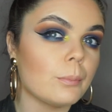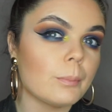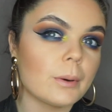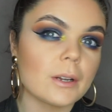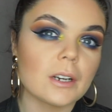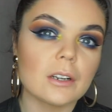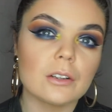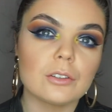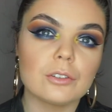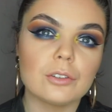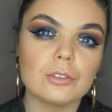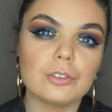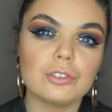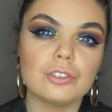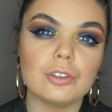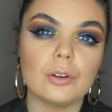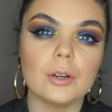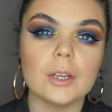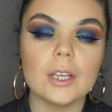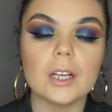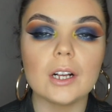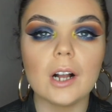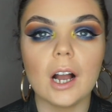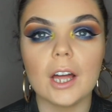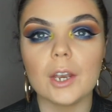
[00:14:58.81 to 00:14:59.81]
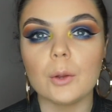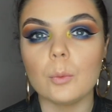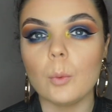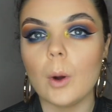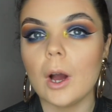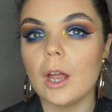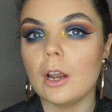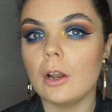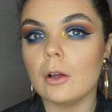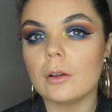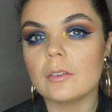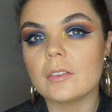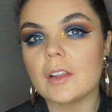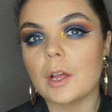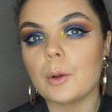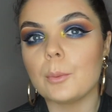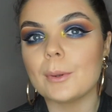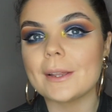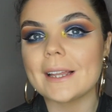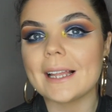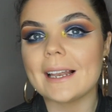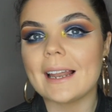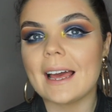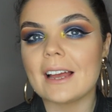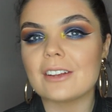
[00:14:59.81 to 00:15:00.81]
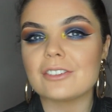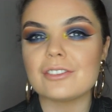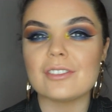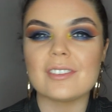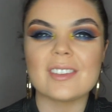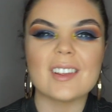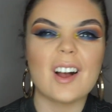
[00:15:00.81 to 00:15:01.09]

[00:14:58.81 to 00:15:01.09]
but I'll just show you kind of what it looks like with the lashes